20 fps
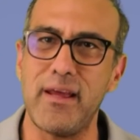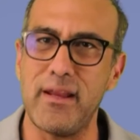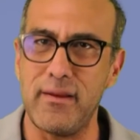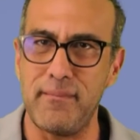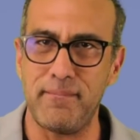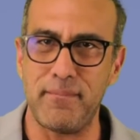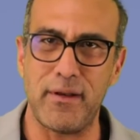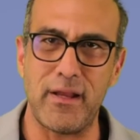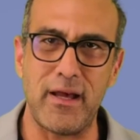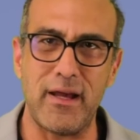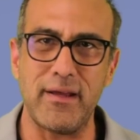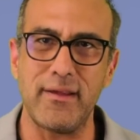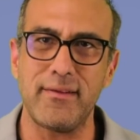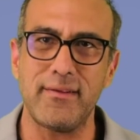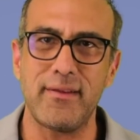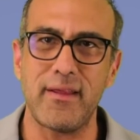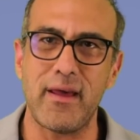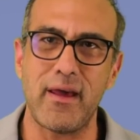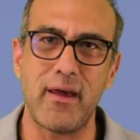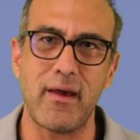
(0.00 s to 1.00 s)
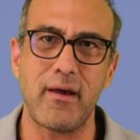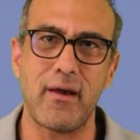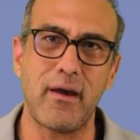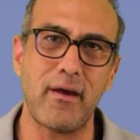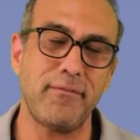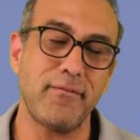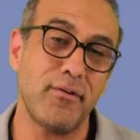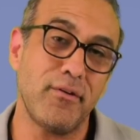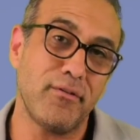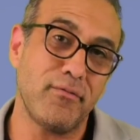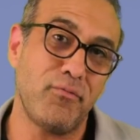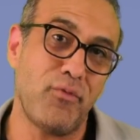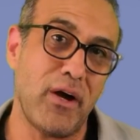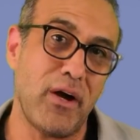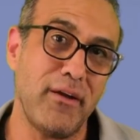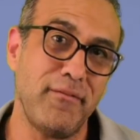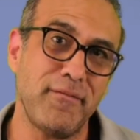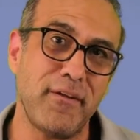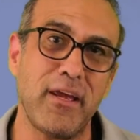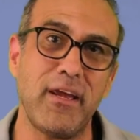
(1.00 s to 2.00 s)
and implies after his
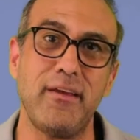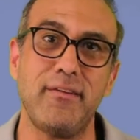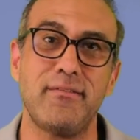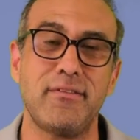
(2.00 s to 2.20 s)
wife Kay